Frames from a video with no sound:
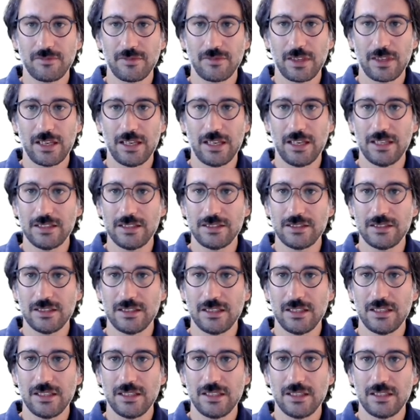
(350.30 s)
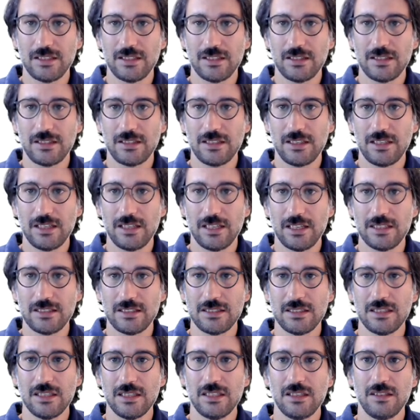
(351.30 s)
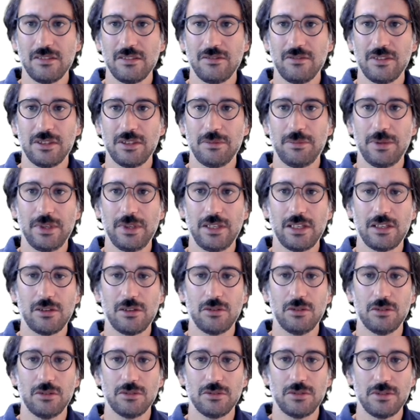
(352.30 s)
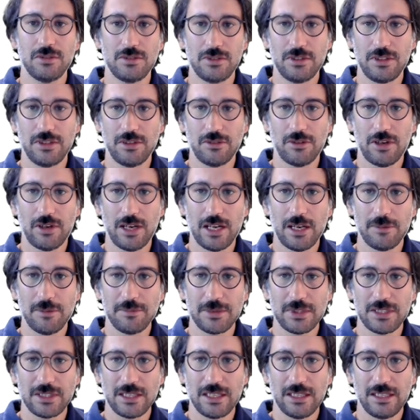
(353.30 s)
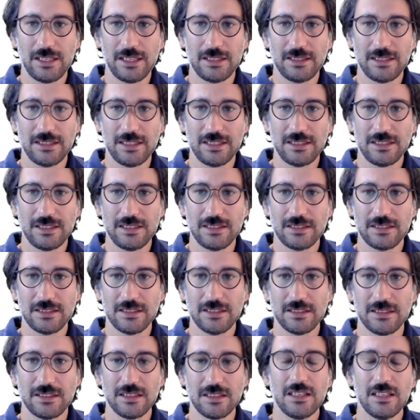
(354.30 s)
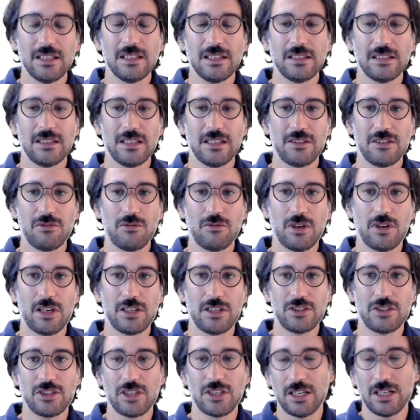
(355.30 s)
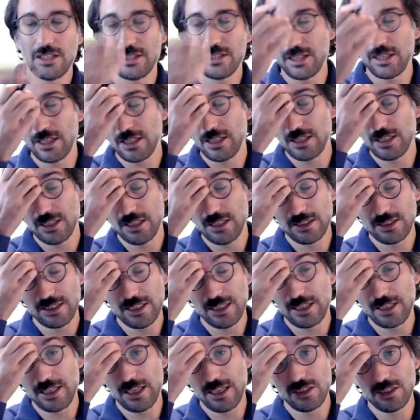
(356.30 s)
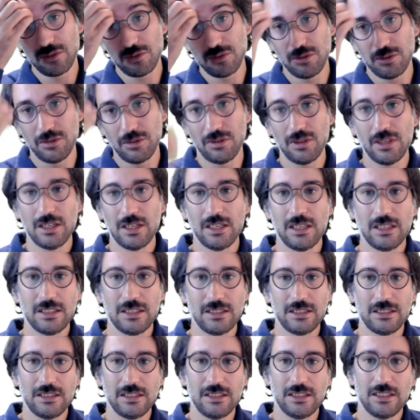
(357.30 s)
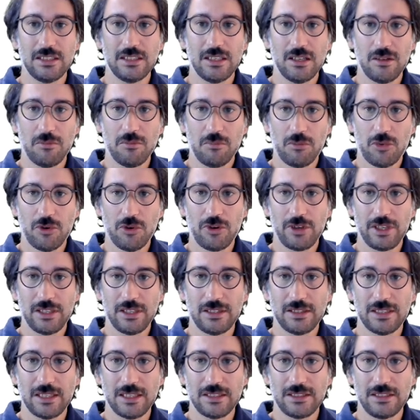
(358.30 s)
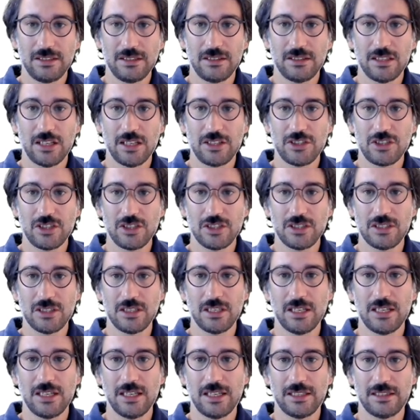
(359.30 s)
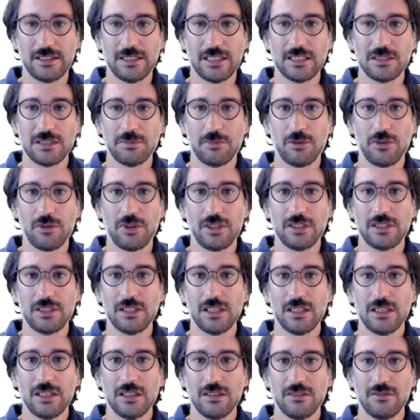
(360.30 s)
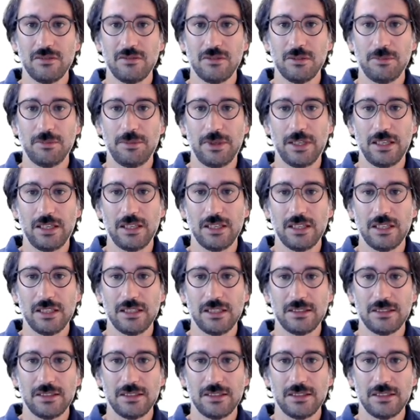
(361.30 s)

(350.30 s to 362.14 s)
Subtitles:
at TS will be equal to 0 amps, and at that instant then you are charging it again. So the point that it touches at that point will be the